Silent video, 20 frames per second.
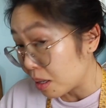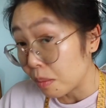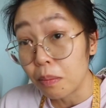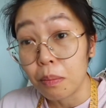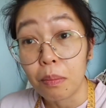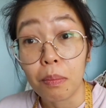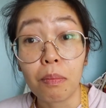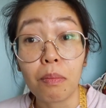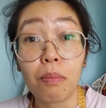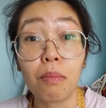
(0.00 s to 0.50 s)
it's a
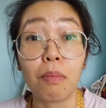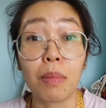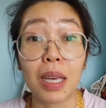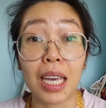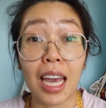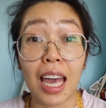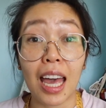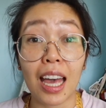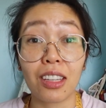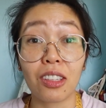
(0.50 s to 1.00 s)

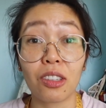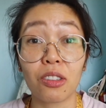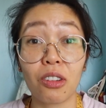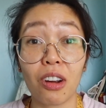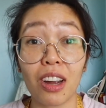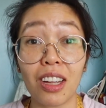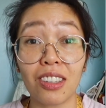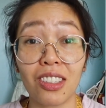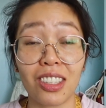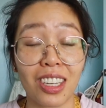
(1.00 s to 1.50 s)
big ass
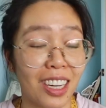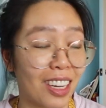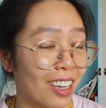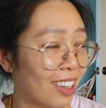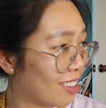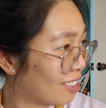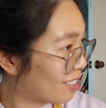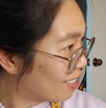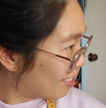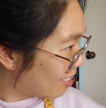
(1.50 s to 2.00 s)
scrunchie.